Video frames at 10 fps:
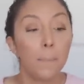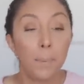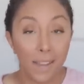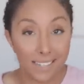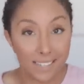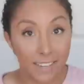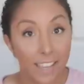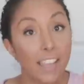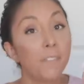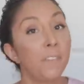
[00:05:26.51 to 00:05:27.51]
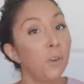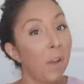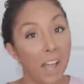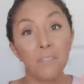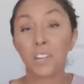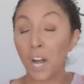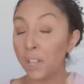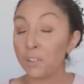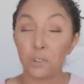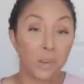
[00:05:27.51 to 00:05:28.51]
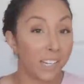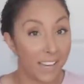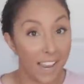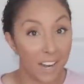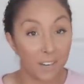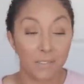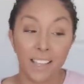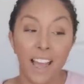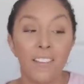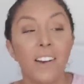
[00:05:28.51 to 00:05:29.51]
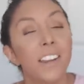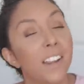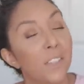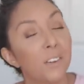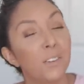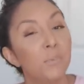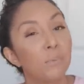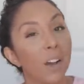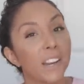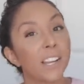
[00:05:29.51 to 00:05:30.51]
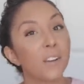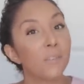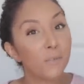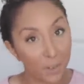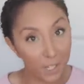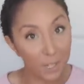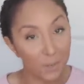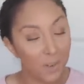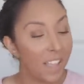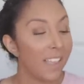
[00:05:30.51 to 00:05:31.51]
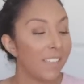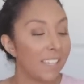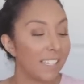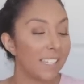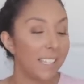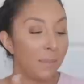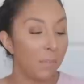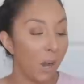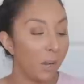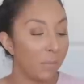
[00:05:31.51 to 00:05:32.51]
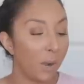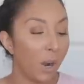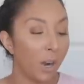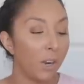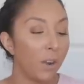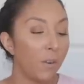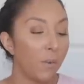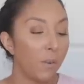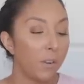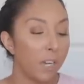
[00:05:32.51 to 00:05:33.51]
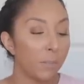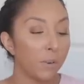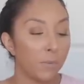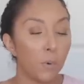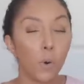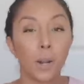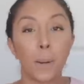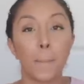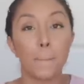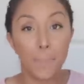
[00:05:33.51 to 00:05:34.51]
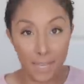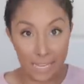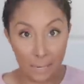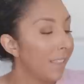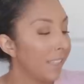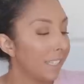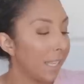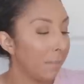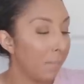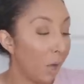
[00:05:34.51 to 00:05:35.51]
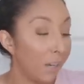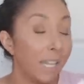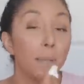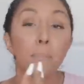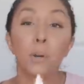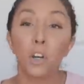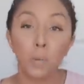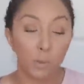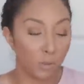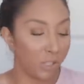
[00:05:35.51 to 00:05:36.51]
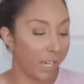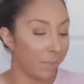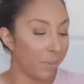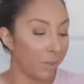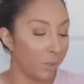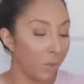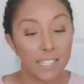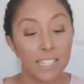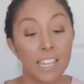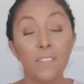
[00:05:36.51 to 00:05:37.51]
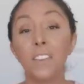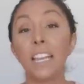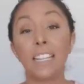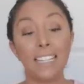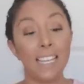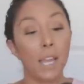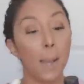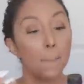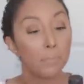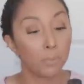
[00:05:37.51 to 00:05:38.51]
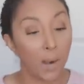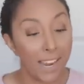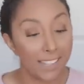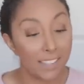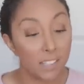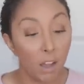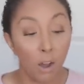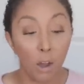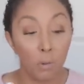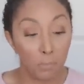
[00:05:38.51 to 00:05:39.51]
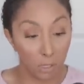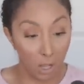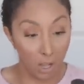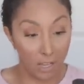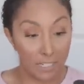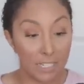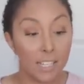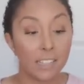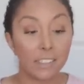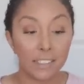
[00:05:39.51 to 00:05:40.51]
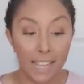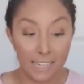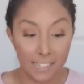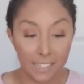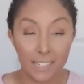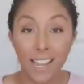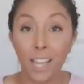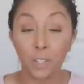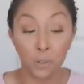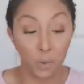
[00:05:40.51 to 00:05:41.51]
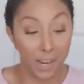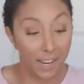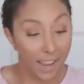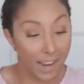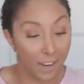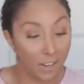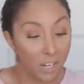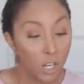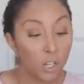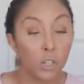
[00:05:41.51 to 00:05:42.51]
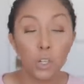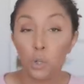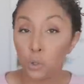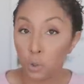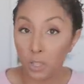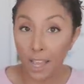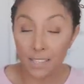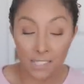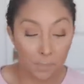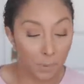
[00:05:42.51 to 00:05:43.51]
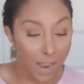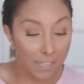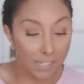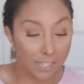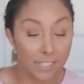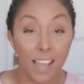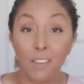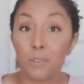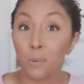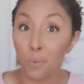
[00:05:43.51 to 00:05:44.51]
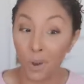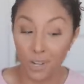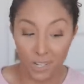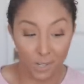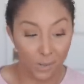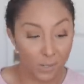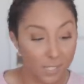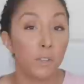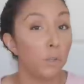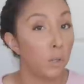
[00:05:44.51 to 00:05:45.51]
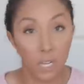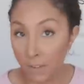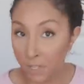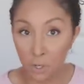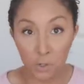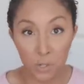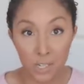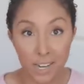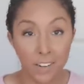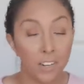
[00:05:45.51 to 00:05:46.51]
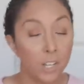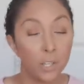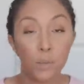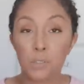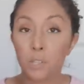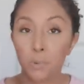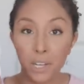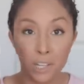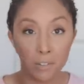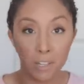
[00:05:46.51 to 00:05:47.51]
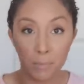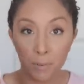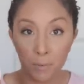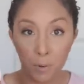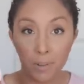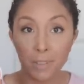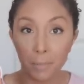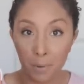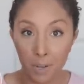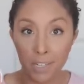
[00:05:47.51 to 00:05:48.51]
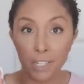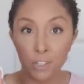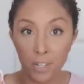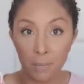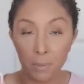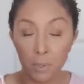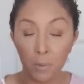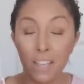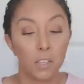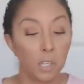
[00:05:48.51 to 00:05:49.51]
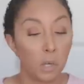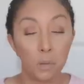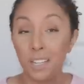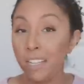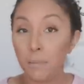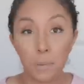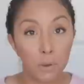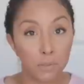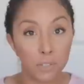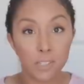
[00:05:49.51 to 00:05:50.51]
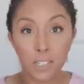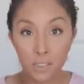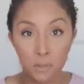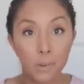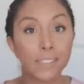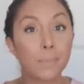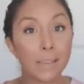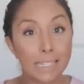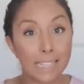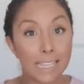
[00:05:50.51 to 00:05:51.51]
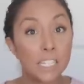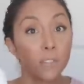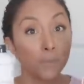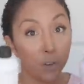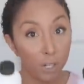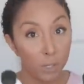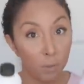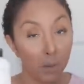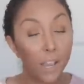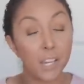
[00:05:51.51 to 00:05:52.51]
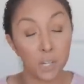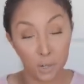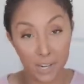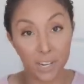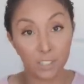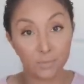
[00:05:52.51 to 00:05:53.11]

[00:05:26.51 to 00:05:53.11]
But if you have color treated hair, they have another new product for you. This is the Bond Bar number four P. This is a bonding purple shampoo. Significantly brightens all blonde, lightened, and gray hair. Neutralizes brassiness after one use. If you do not have color treated hair, use the regular number four, the bonding shampoo. You don't need to get both, just get the one that makes sense for you and your hair.